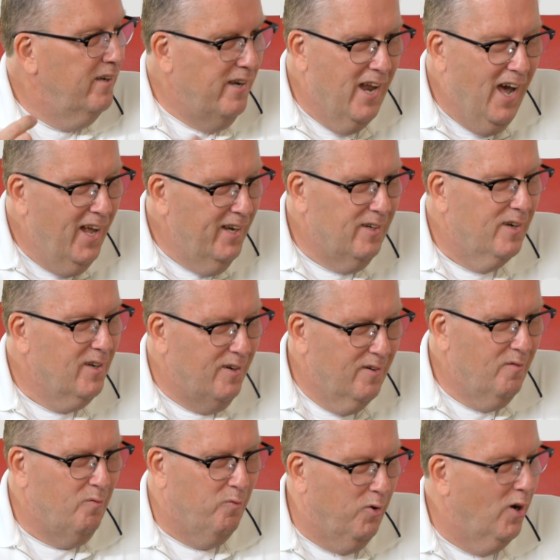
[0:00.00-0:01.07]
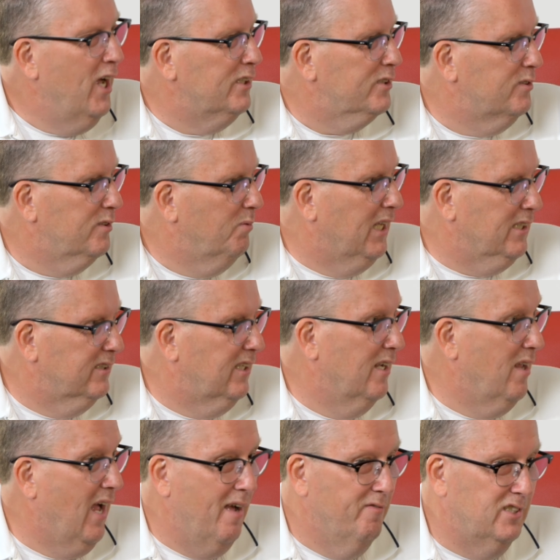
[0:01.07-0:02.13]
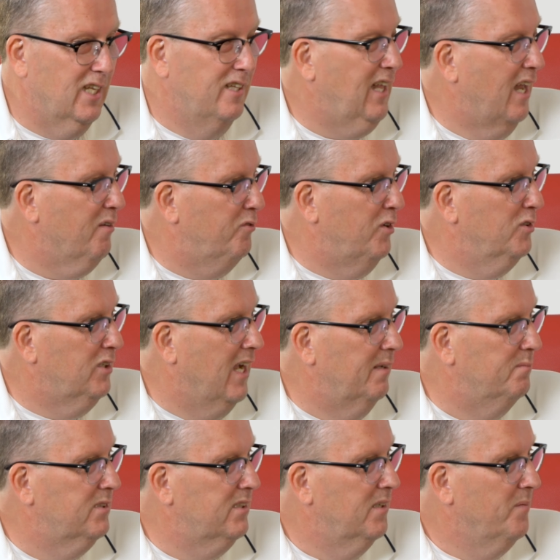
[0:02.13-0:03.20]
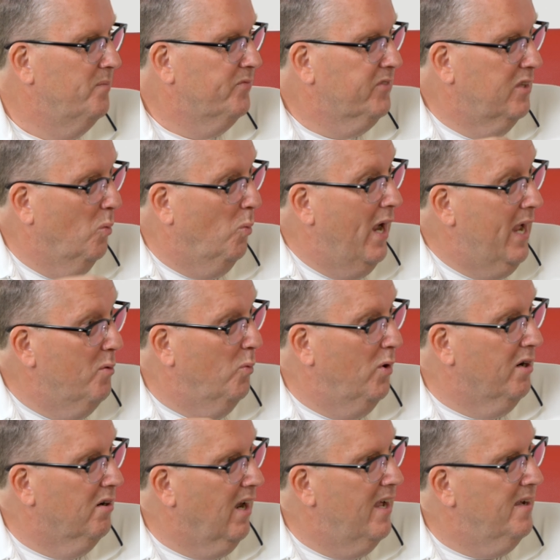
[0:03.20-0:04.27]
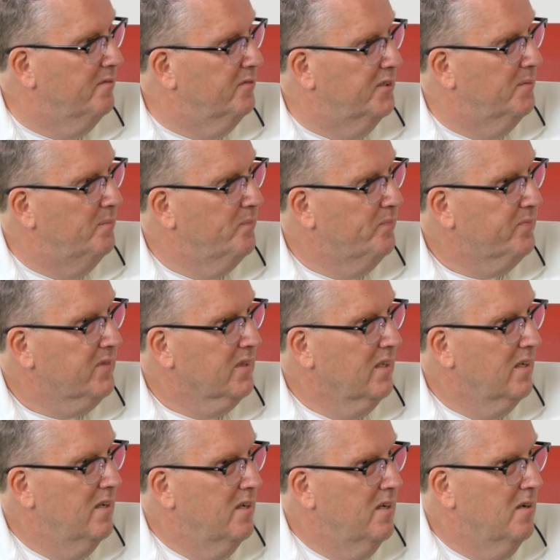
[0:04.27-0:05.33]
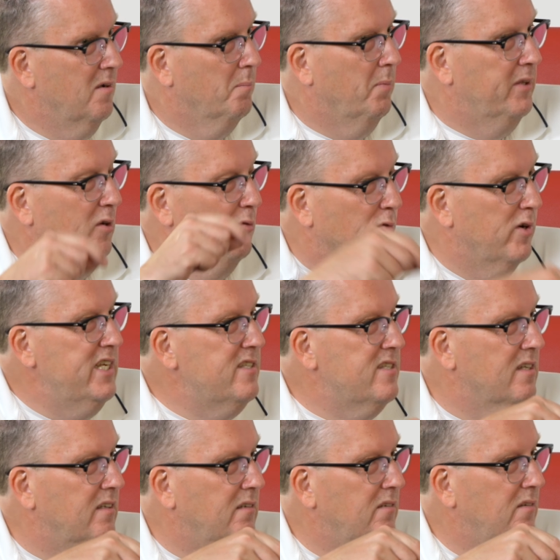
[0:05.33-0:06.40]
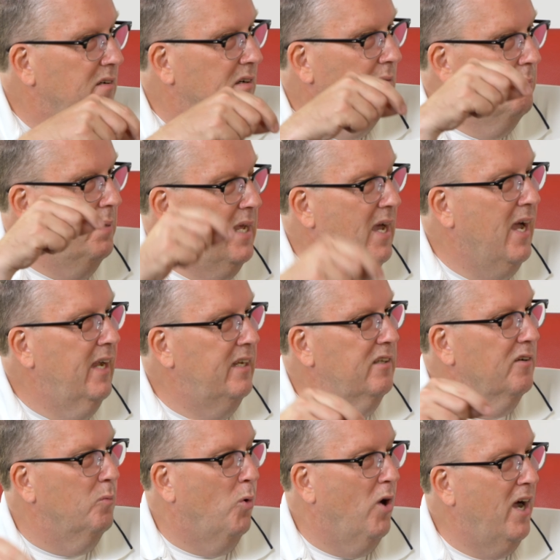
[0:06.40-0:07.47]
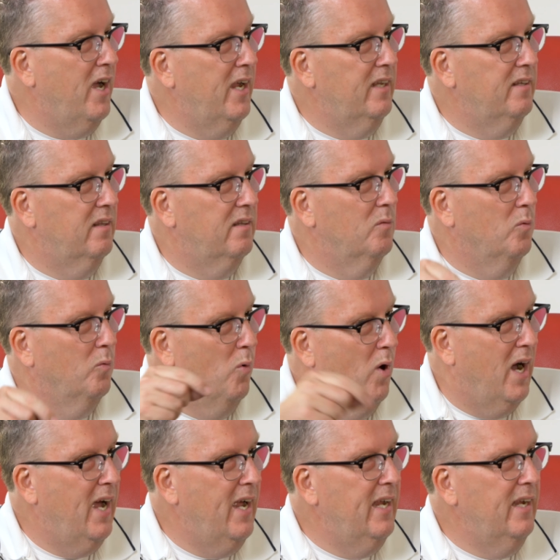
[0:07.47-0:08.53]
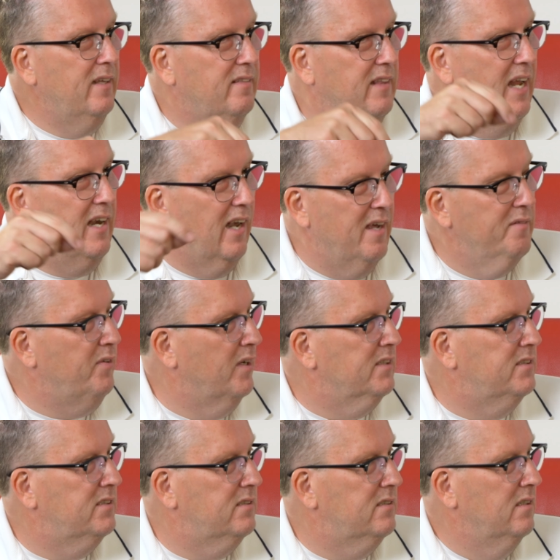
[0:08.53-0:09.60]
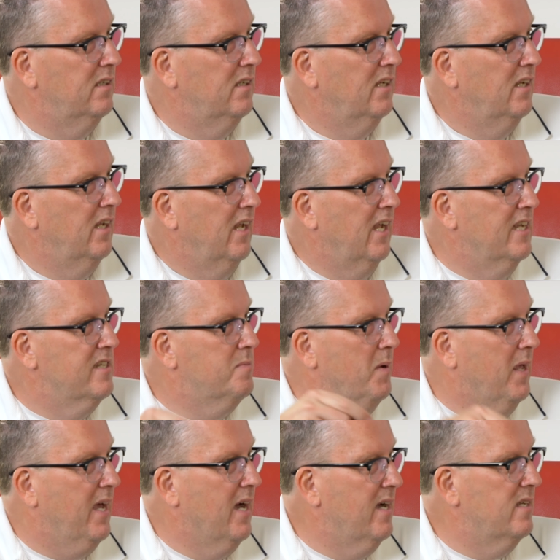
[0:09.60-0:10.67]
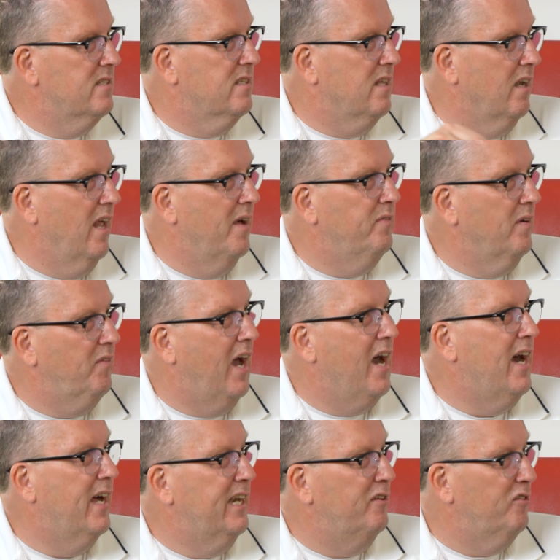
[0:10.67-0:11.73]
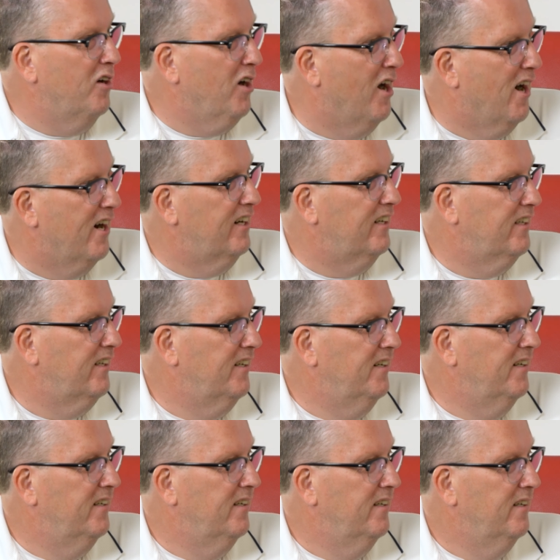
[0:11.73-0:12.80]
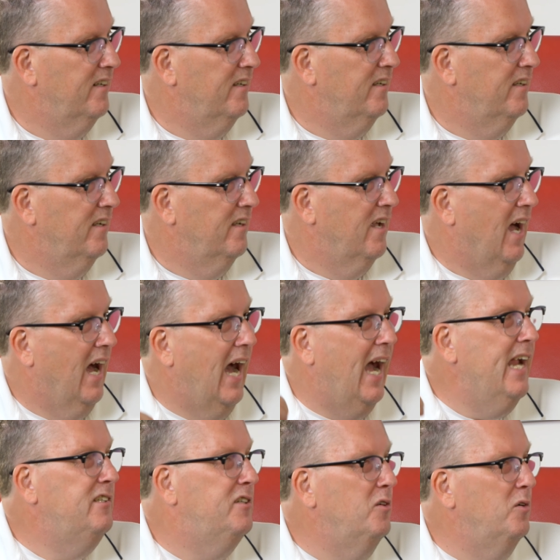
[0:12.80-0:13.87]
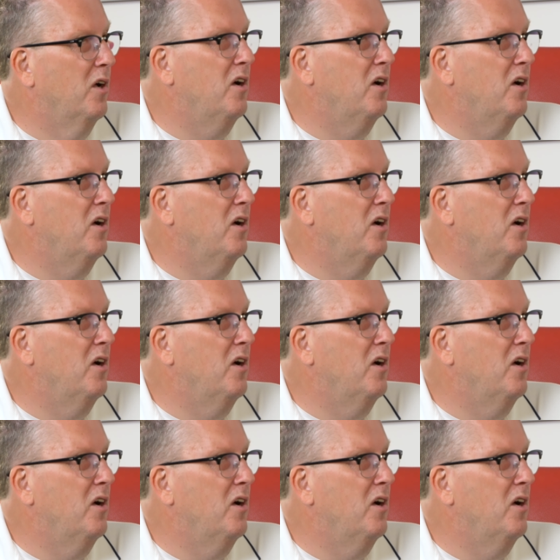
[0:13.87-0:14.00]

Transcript: not for us because that I've said that a few times. Yeah. The way we're loved. Yeah. But the reason behind the why why they love us is because the love of God in their heart. I do